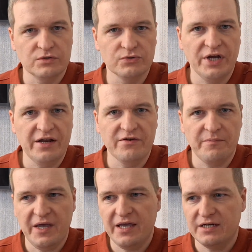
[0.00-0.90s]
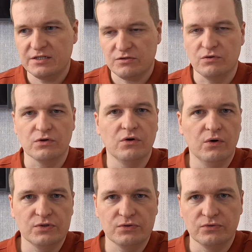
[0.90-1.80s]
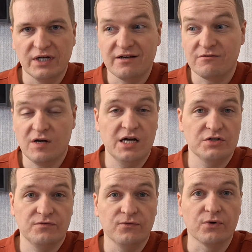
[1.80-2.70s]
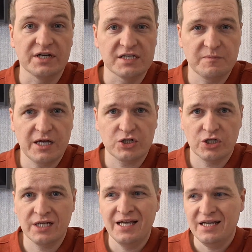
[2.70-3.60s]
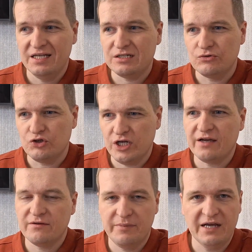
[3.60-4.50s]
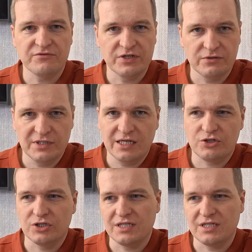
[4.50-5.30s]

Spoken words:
do any repairs or go to a garage for inspection is to check the battery connections